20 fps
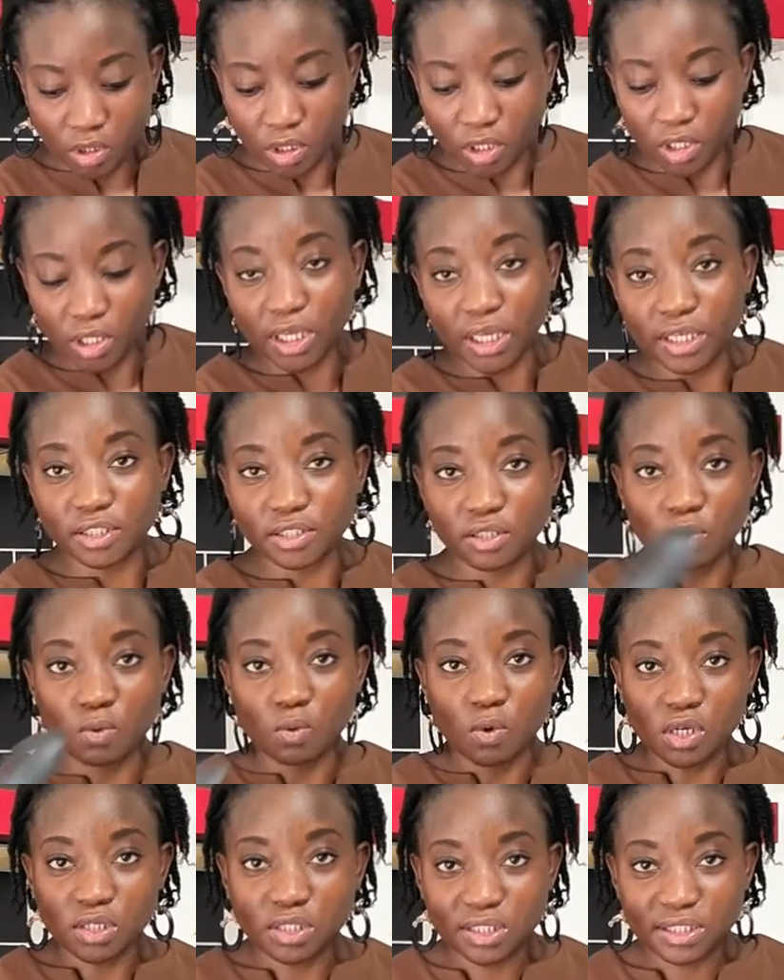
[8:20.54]
Okay, so
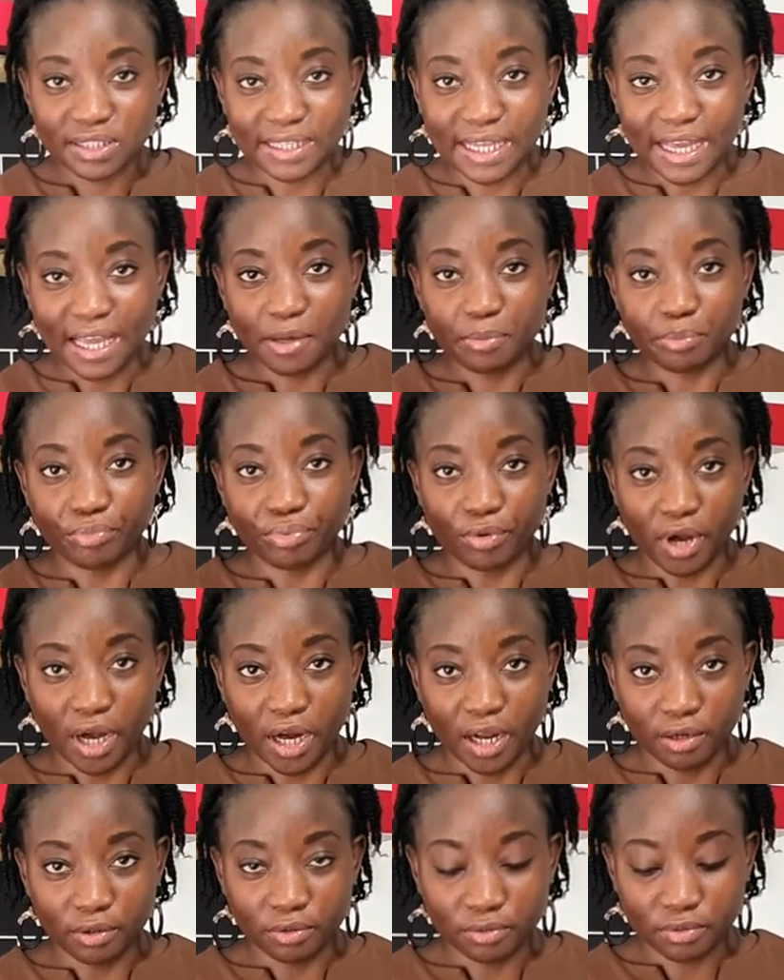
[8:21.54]
once they're
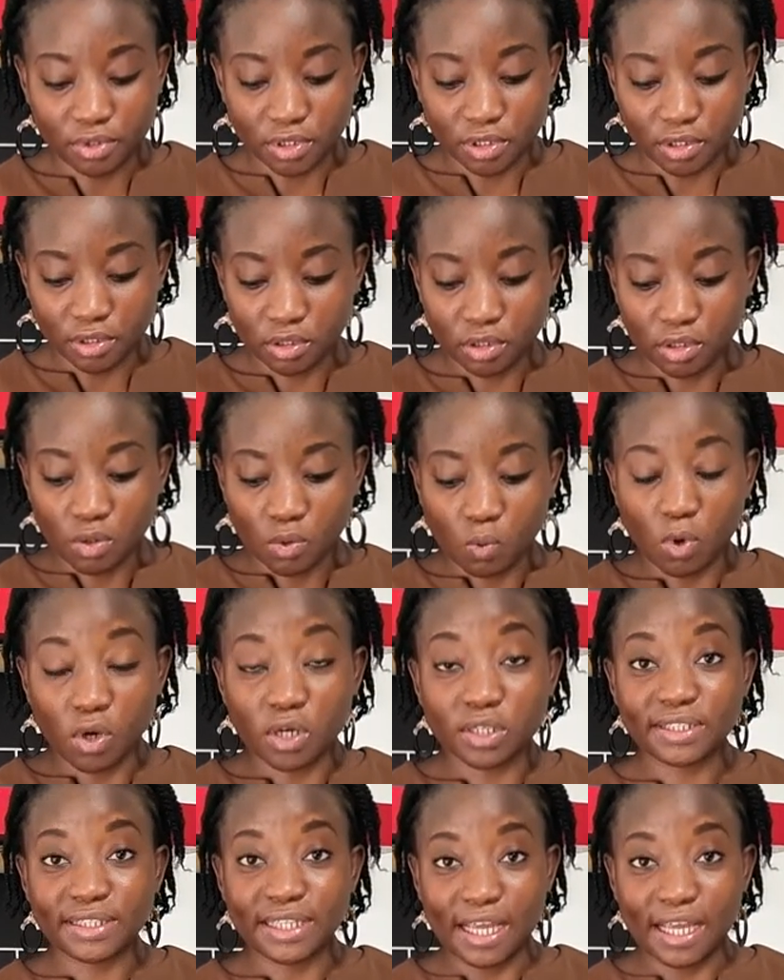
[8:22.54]
browned, I'm